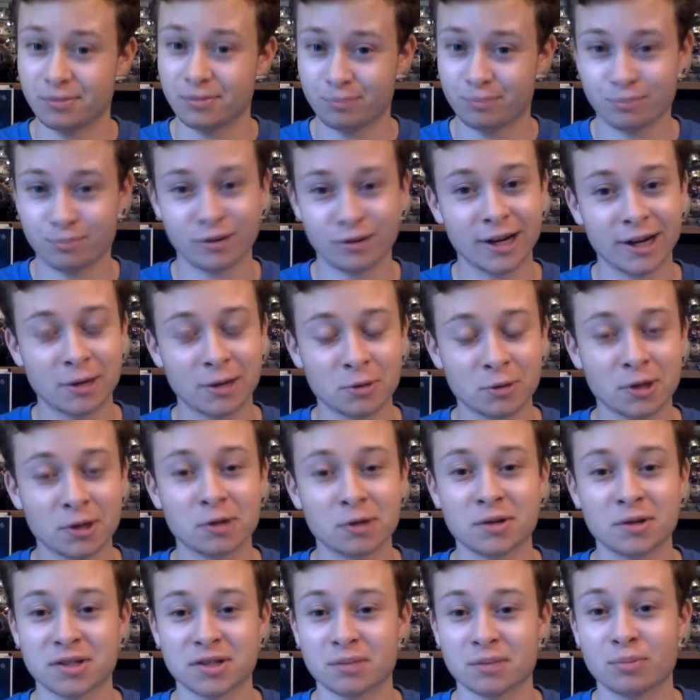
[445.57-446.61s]
Black
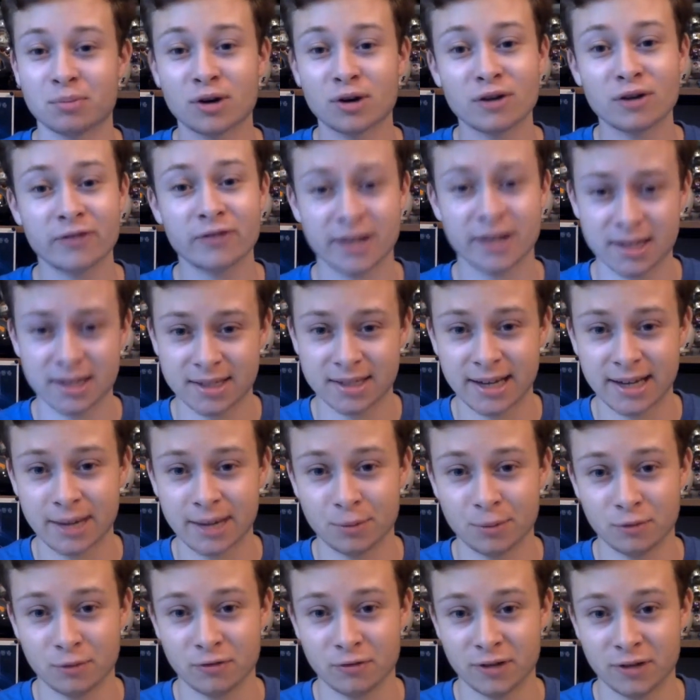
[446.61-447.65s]
Widow is the perfect
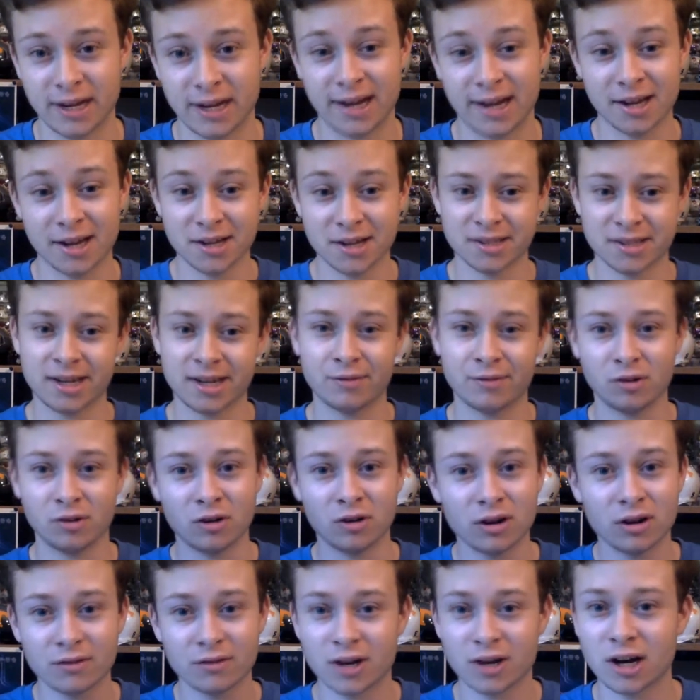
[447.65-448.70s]
example for that. To have a
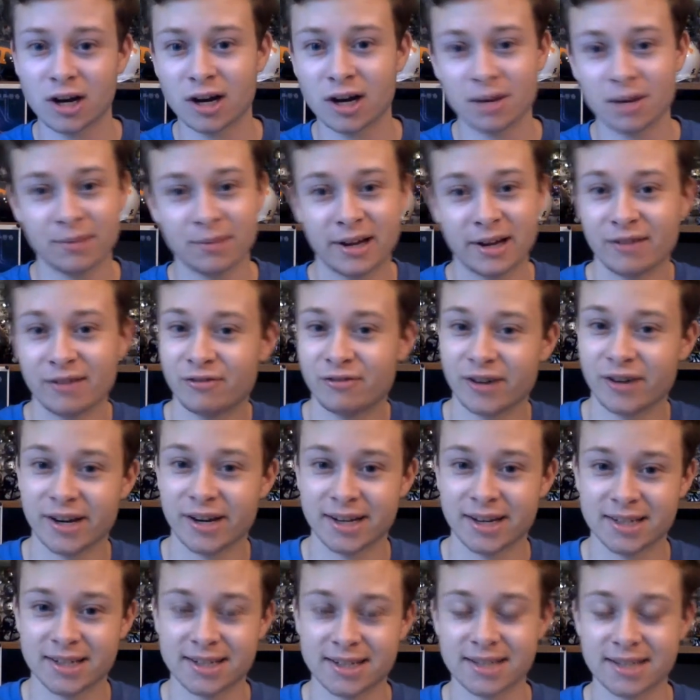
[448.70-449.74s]
lot of combat
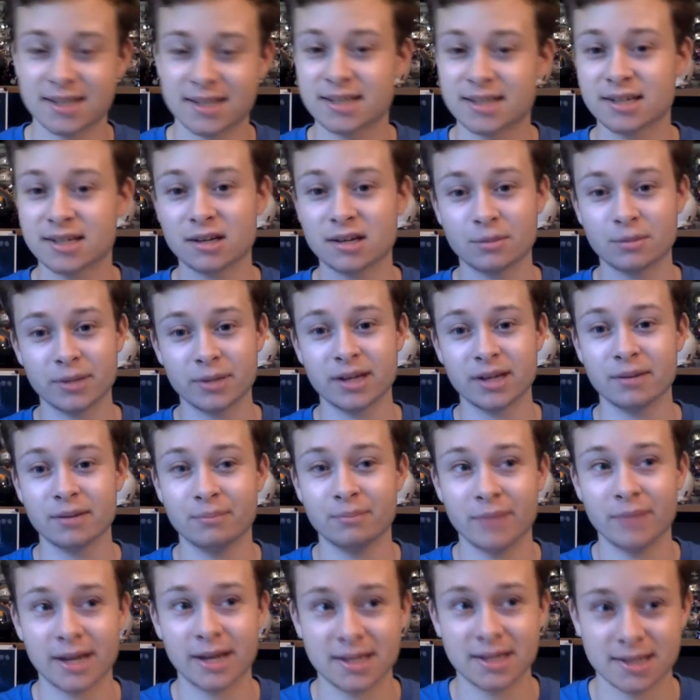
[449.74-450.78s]
fighting scenes, it's going to be
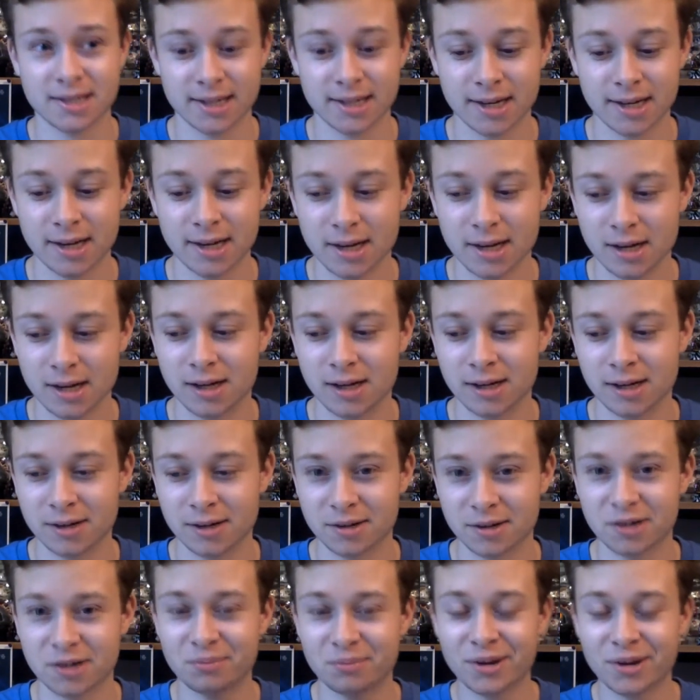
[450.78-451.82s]
amazing.
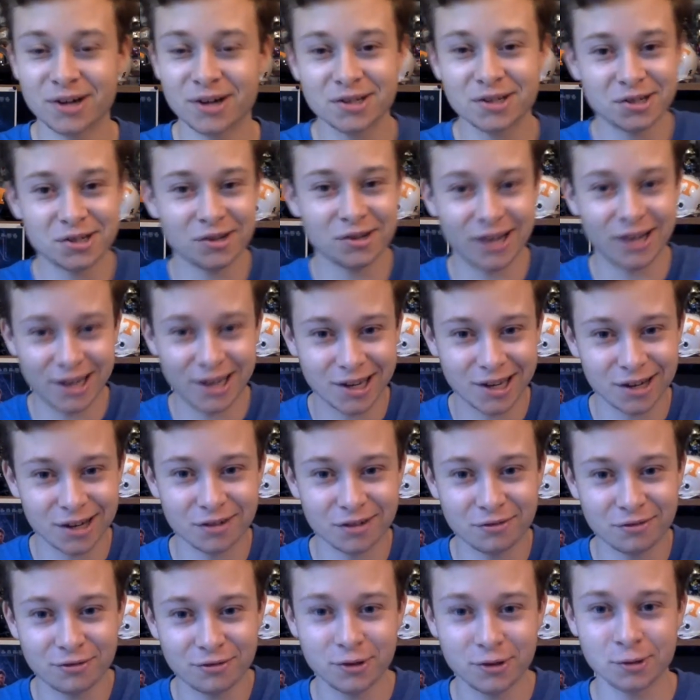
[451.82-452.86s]
Compared to like
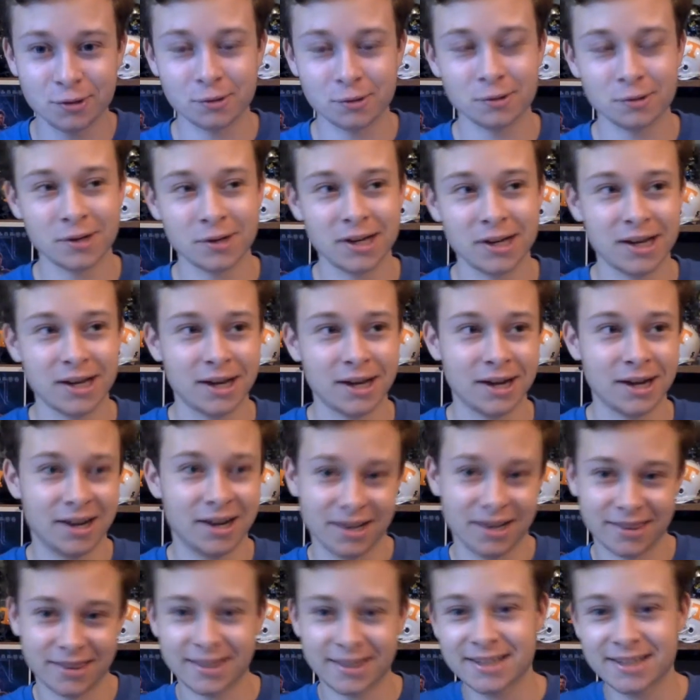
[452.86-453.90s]
Kung Fu,
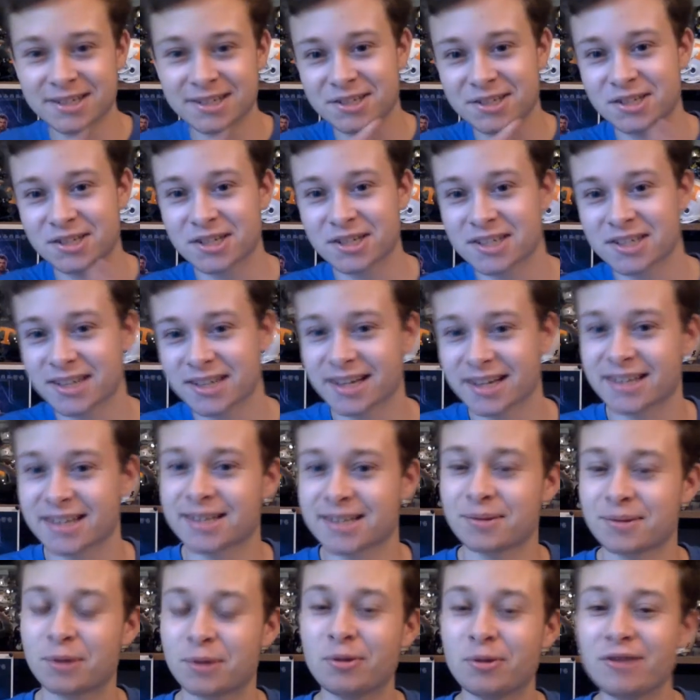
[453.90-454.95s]
this is just like
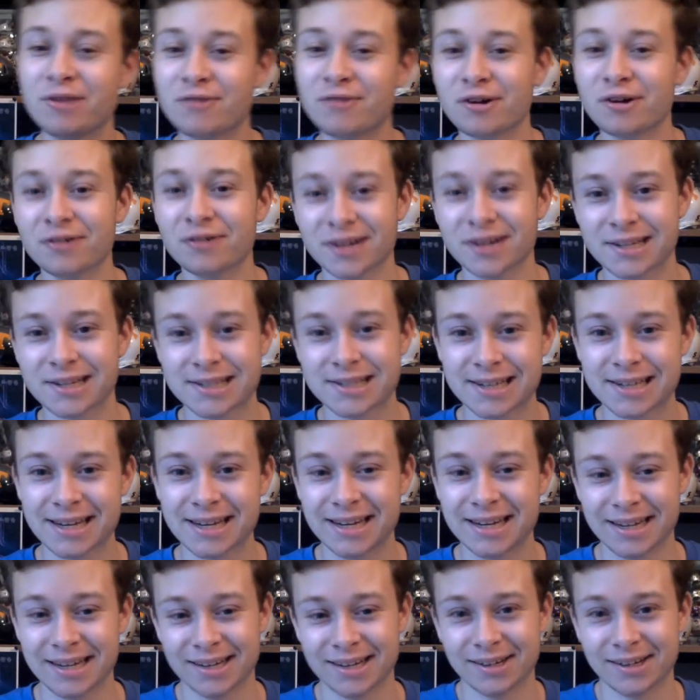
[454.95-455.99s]
something we've already
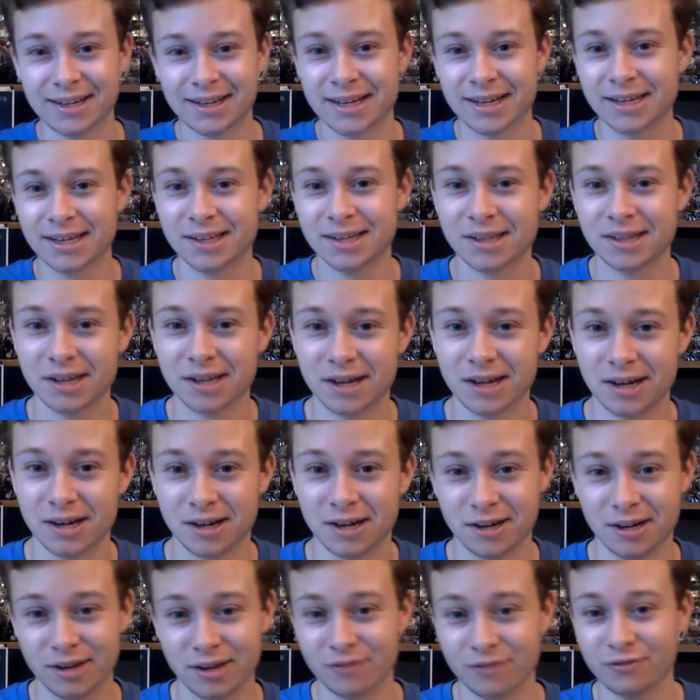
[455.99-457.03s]
seen like in
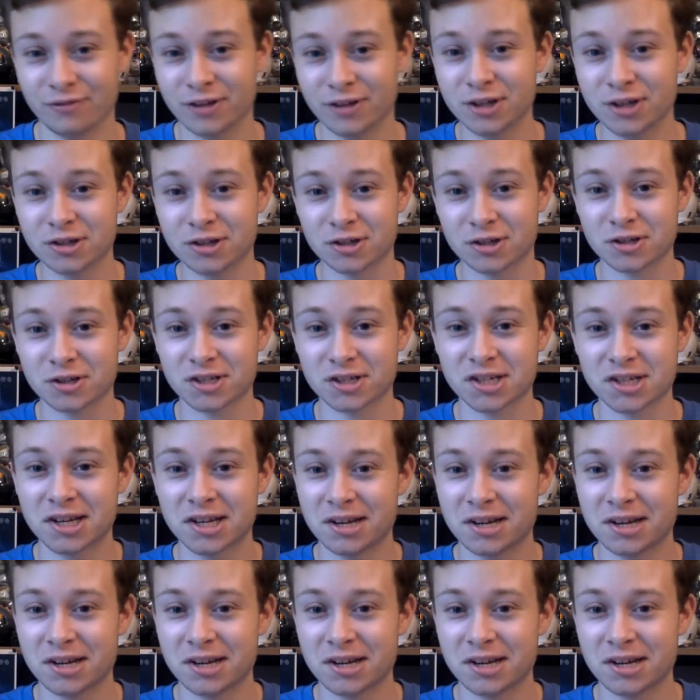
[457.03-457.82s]
Avengers,